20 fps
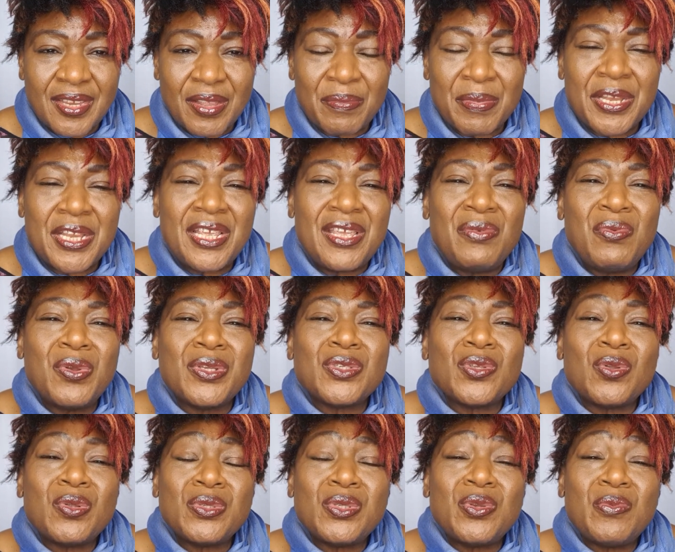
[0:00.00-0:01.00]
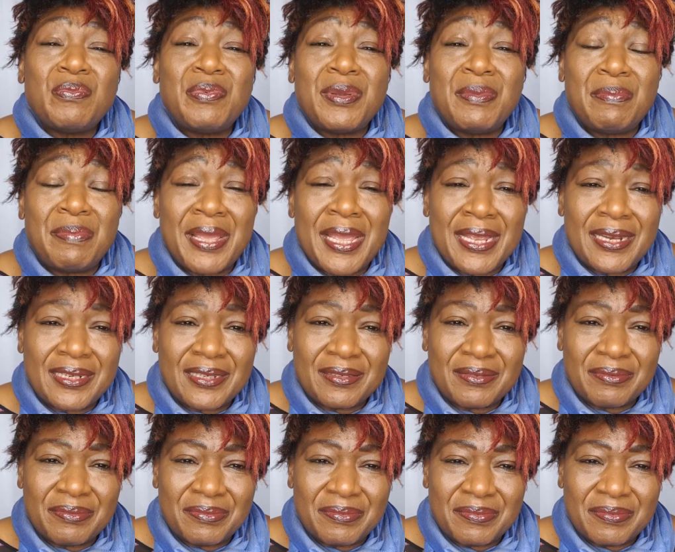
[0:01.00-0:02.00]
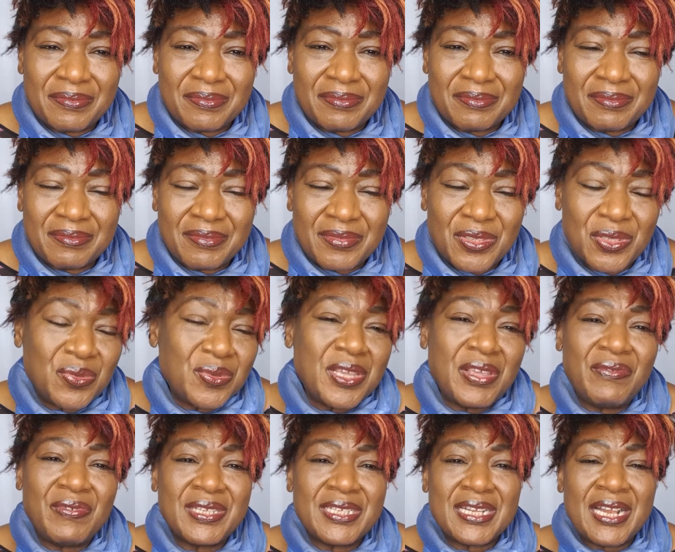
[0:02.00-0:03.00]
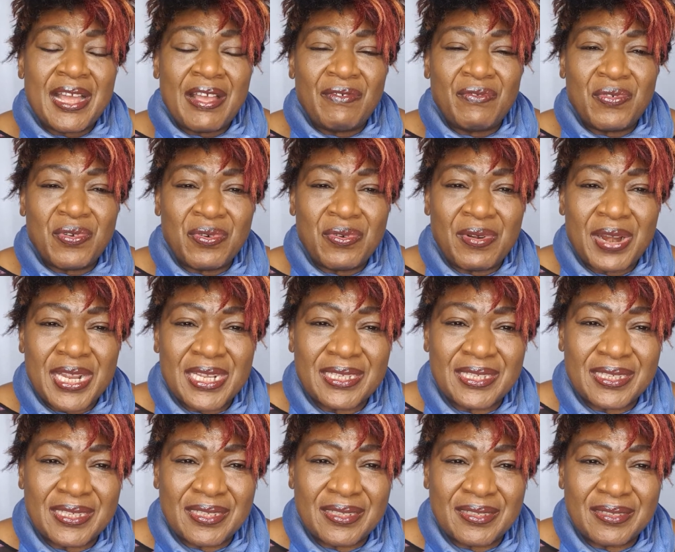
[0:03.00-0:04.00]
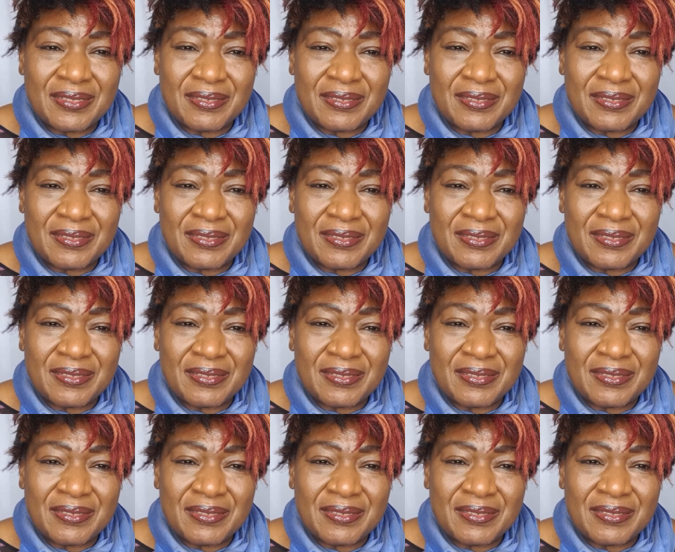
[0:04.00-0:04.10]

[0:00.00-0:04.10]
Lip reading: But he was also prepared to give his life for Christ.